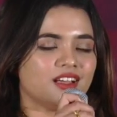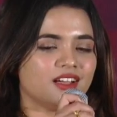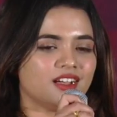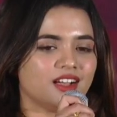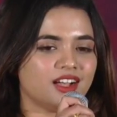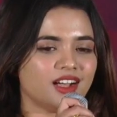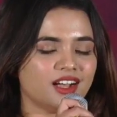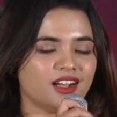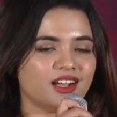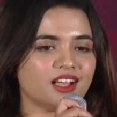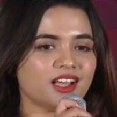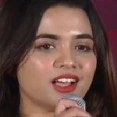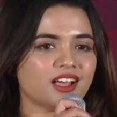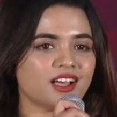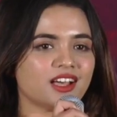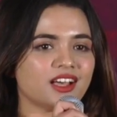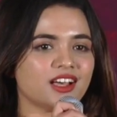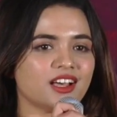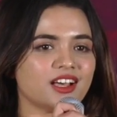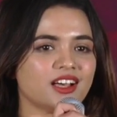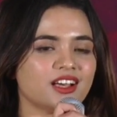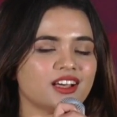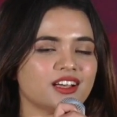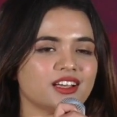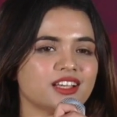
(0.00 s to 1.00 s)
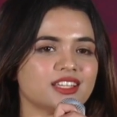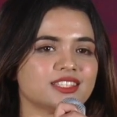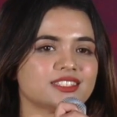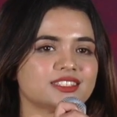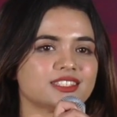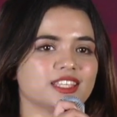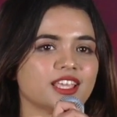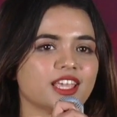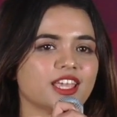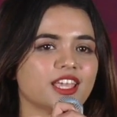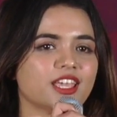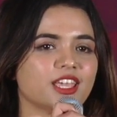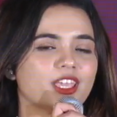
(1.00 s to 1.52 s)
Ha
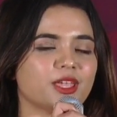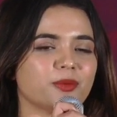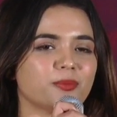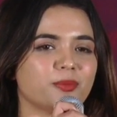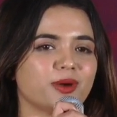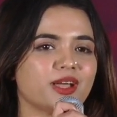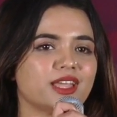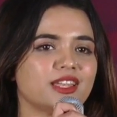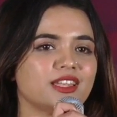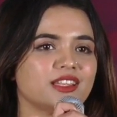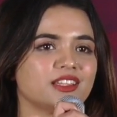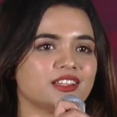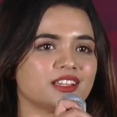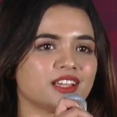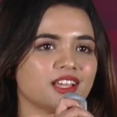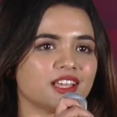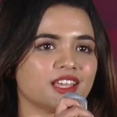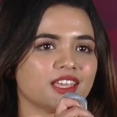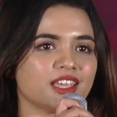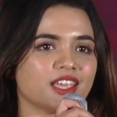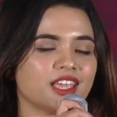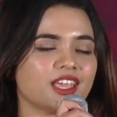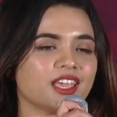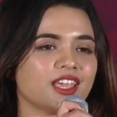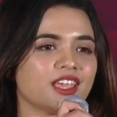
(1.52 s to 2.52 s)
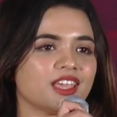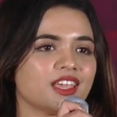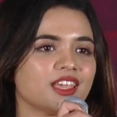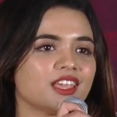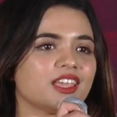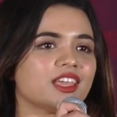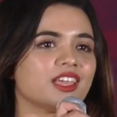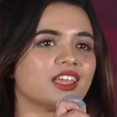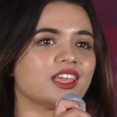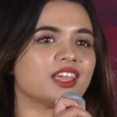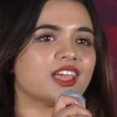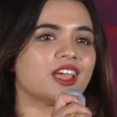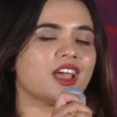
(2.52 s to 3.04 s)
hasi ban gaye,
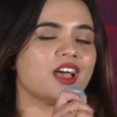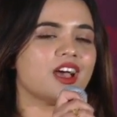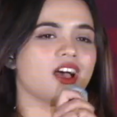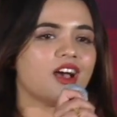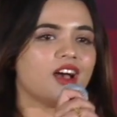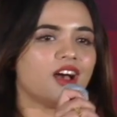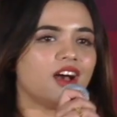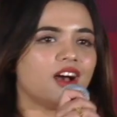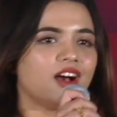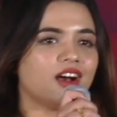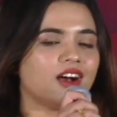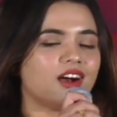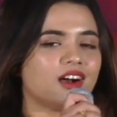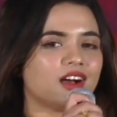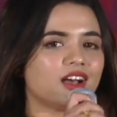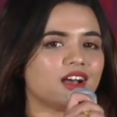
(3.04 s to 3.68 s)
ha